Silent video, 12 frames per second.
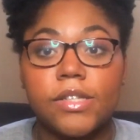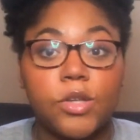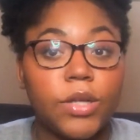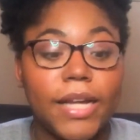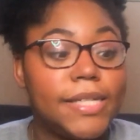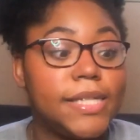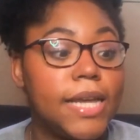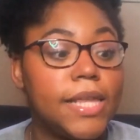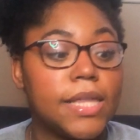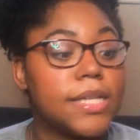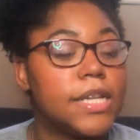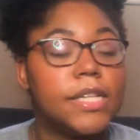So let's say
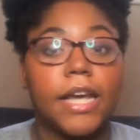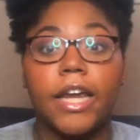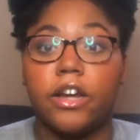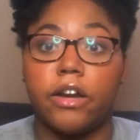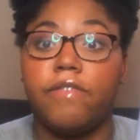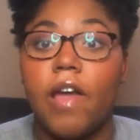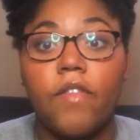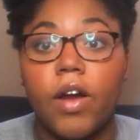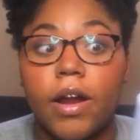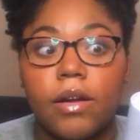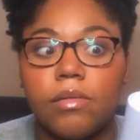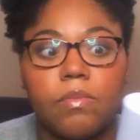that this is like your
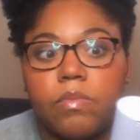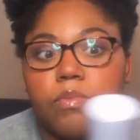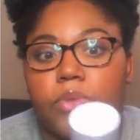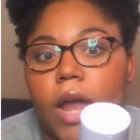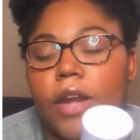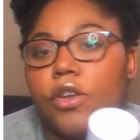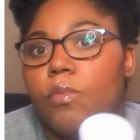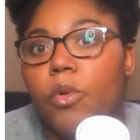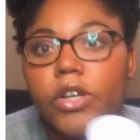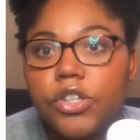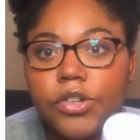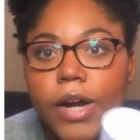favorite brand new
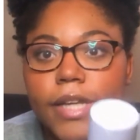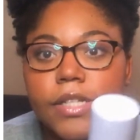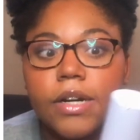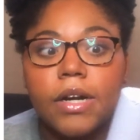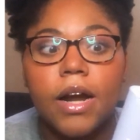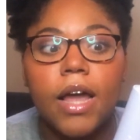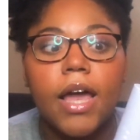moisturizer.